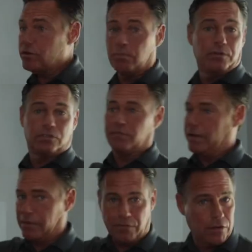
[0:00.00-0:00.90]
You can put your
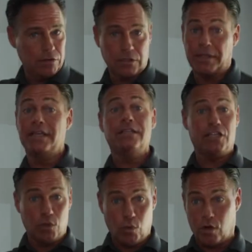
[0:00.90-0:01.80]
family photos up,
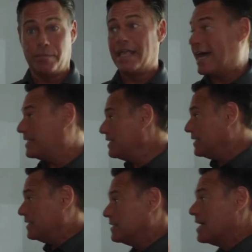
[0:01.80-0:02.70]
anything you want, but the
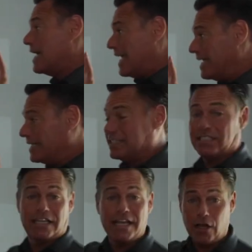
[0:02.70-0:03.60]
idea is it can
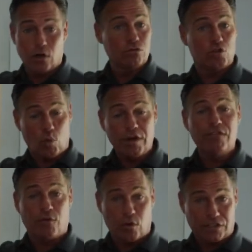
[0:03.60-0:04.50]
stay on
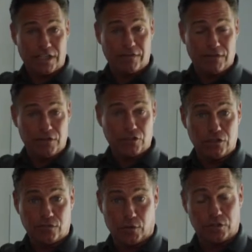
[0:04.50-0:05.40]
24-7 if you
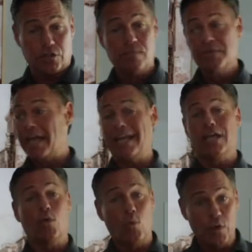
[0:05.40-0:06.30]
choose for it to,
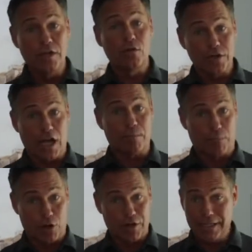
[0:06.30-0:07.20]
and it will
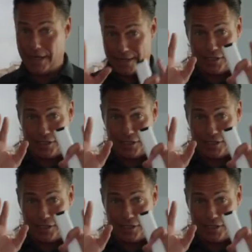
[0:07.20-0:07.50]
not burn in.